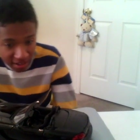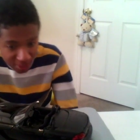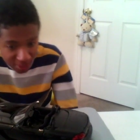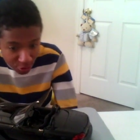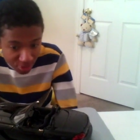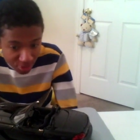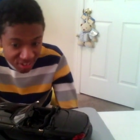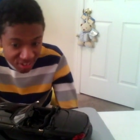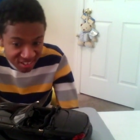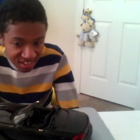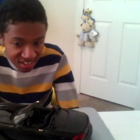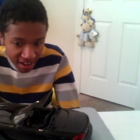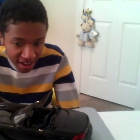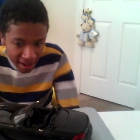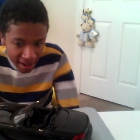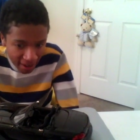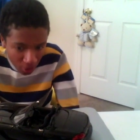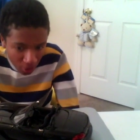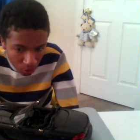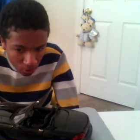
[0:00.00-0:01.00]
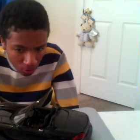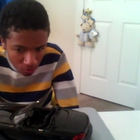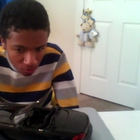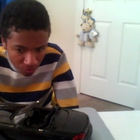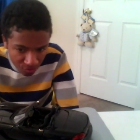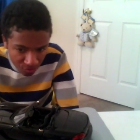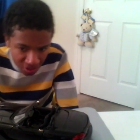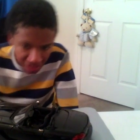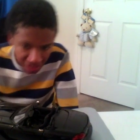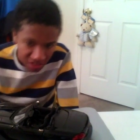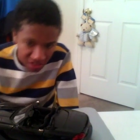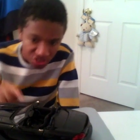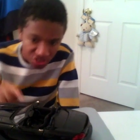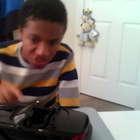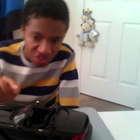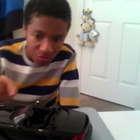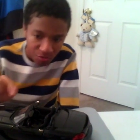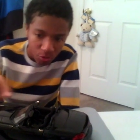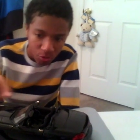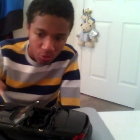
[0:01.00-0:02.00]
you can tell there's a
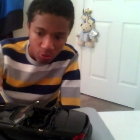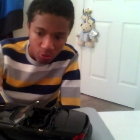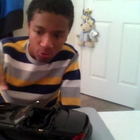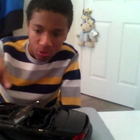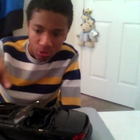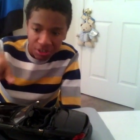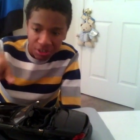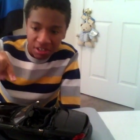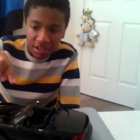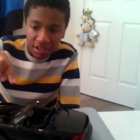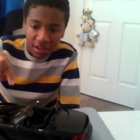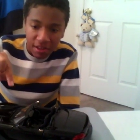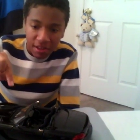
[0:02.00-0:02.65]
difference between